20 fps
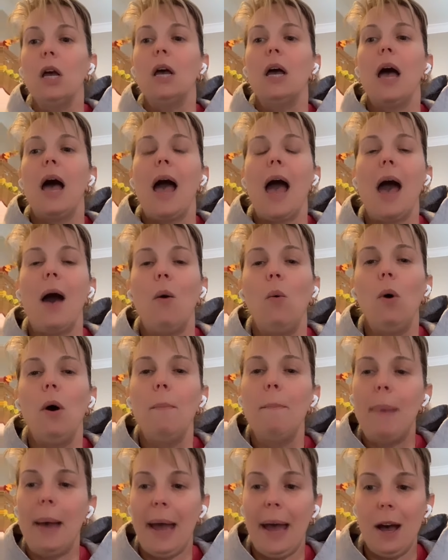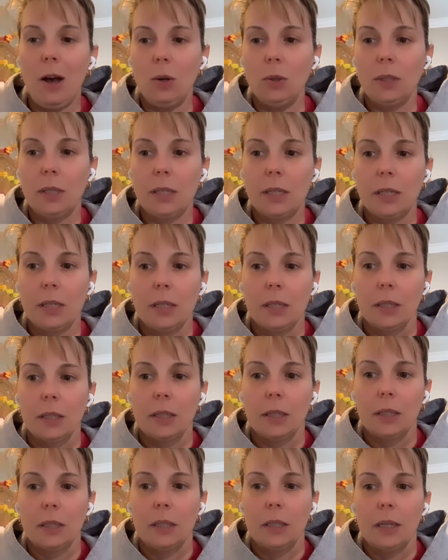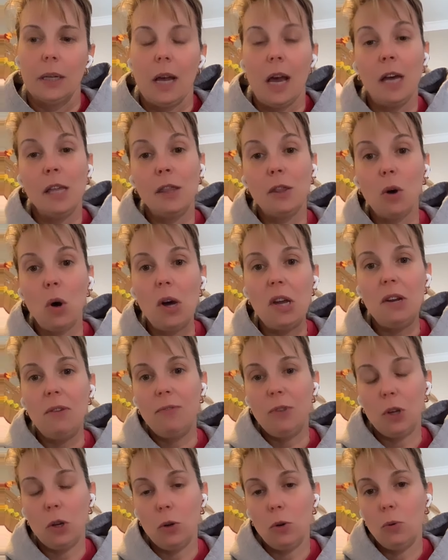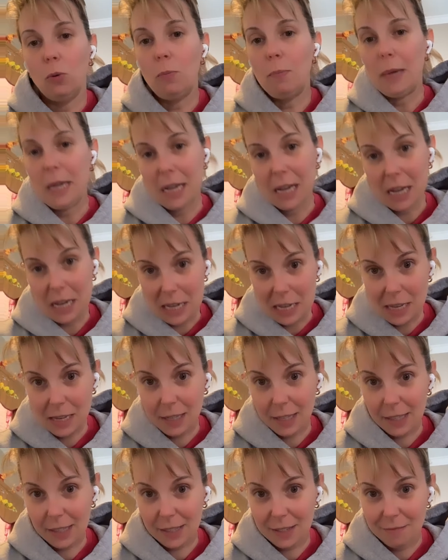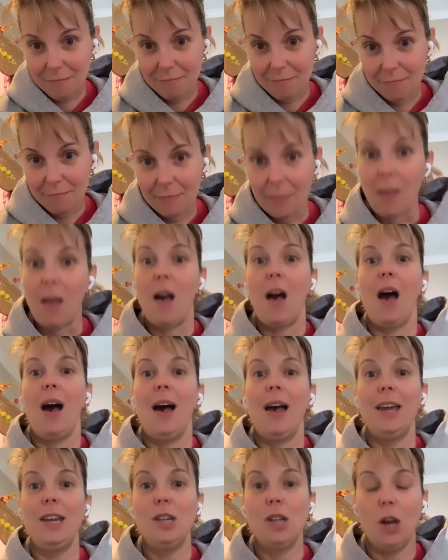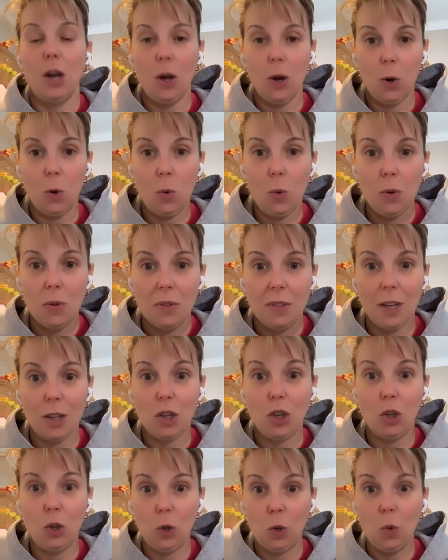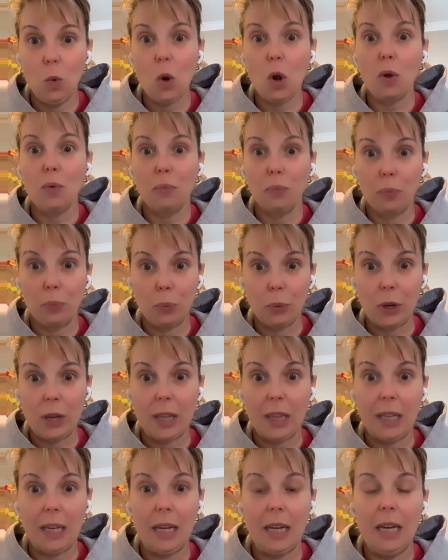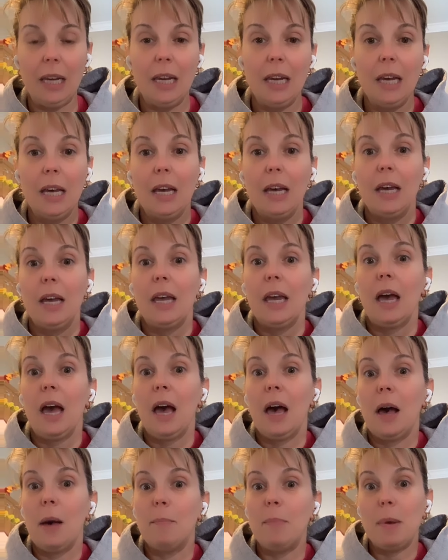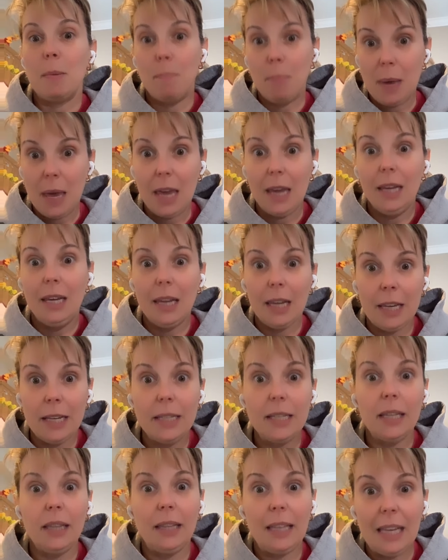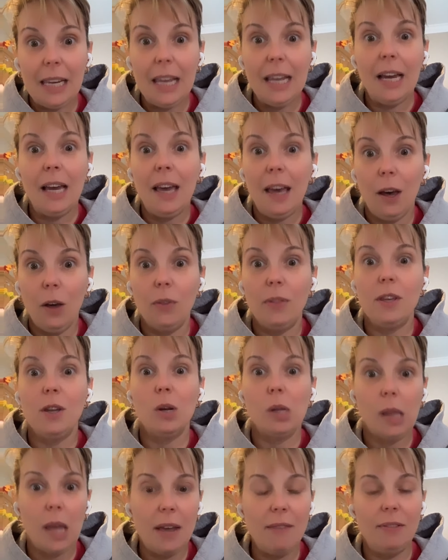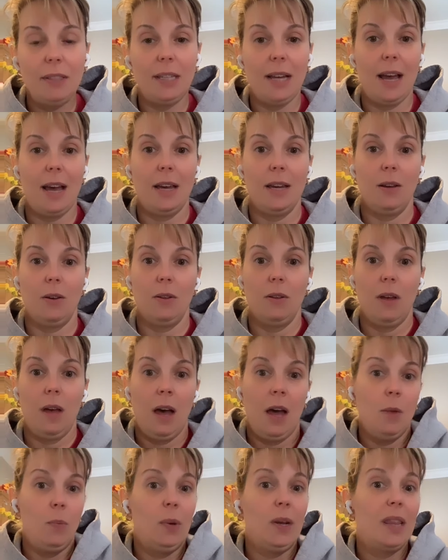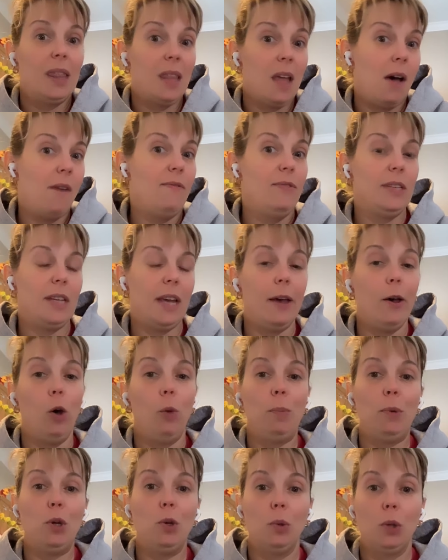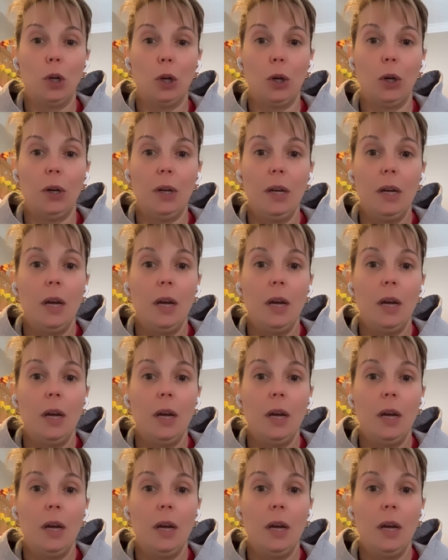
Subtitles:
How about, I thought of you because I know that you are really big into leading a healthier lifestyle. I would love to help you learn